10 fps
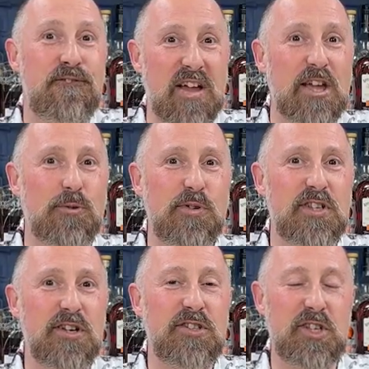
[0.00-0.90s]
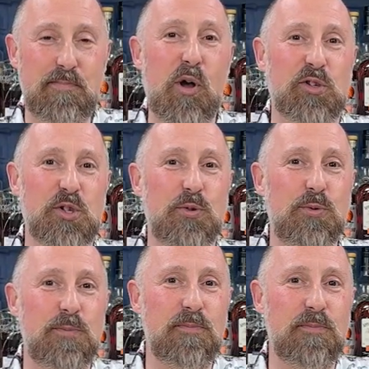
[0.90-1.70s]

field to bottle